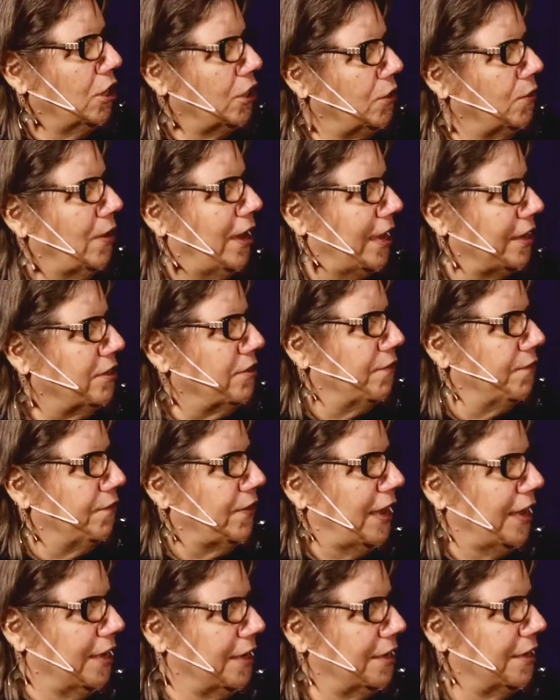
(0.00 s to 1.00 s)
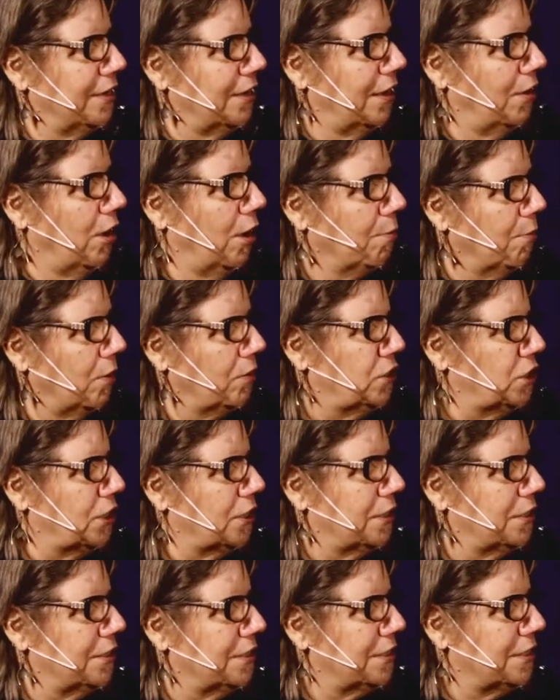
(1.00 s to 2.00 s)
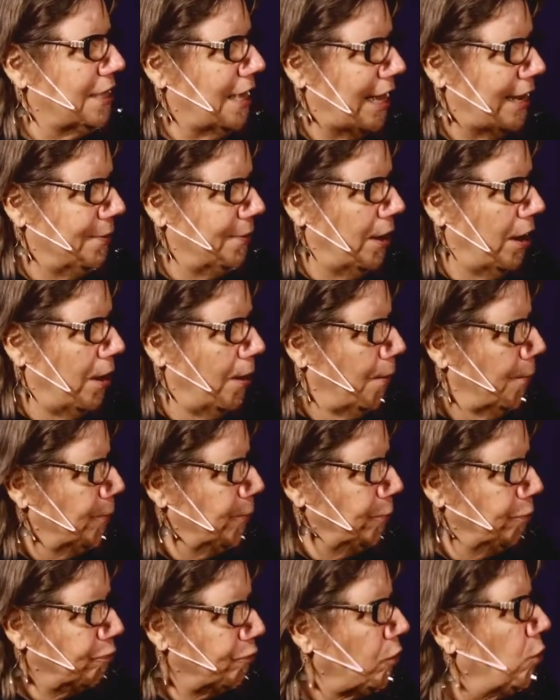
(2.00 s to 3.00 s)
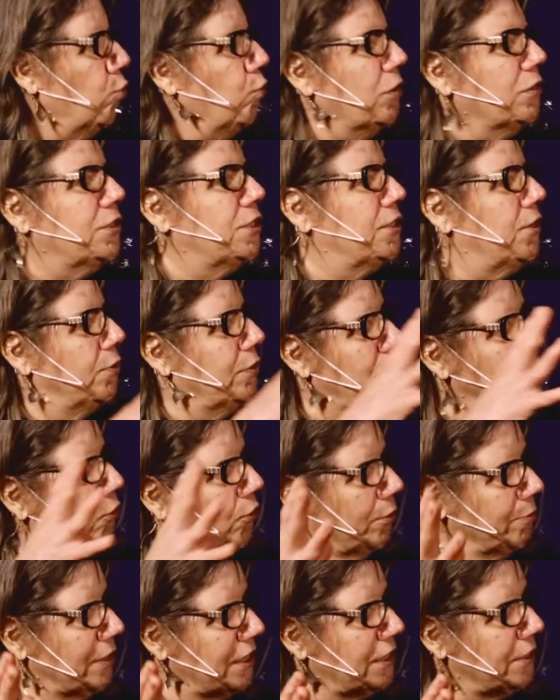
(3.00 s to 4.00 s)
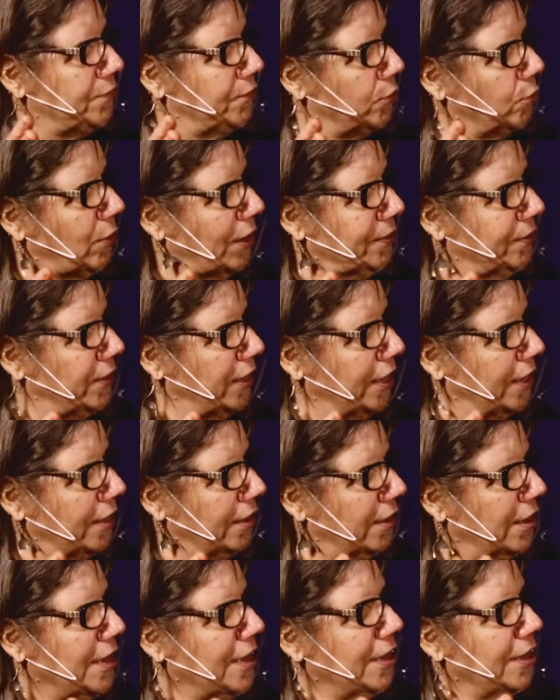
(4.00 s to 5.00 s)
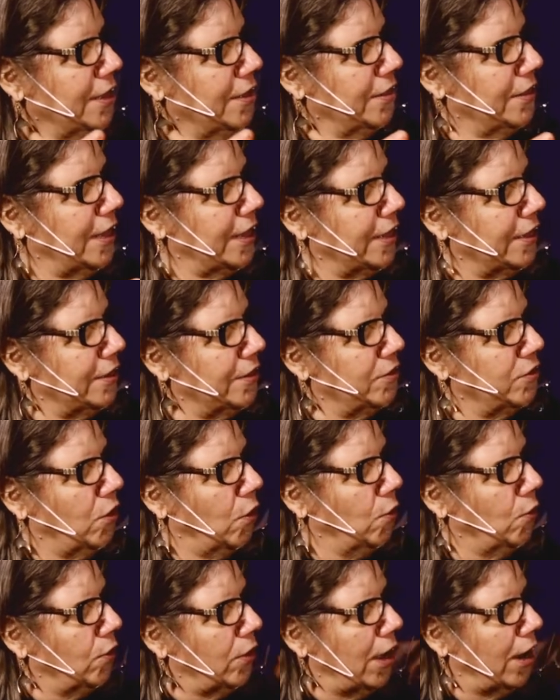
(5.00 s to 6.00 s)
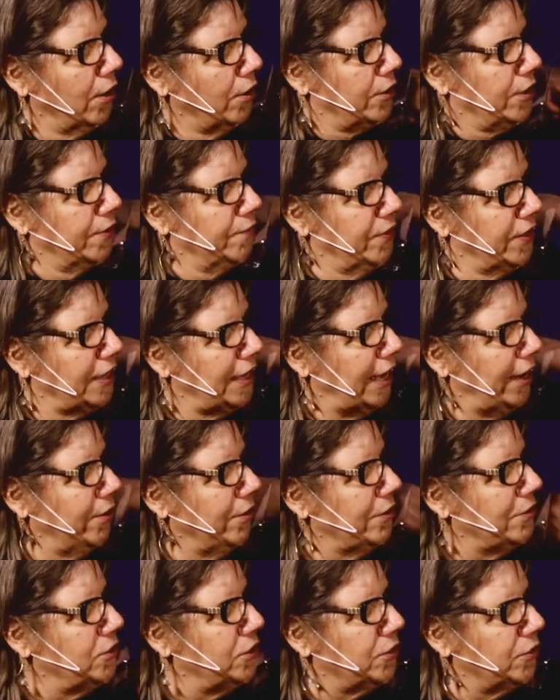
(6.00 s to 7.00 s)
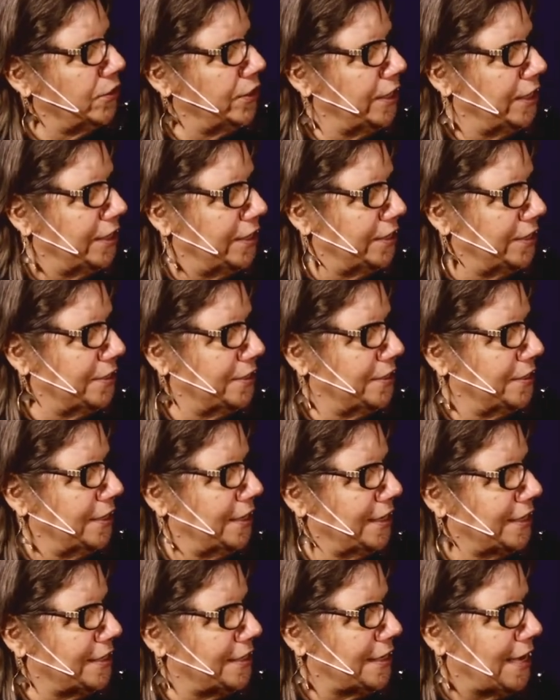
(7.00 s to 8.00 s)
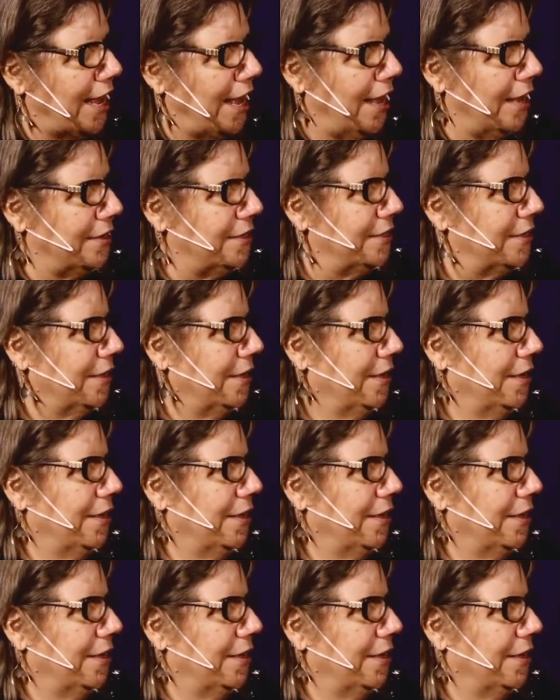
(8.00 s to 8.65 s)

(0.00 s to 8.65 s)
you had to find emotions that weren't so enormous, for one thing. The whole arc of the character is, it's not...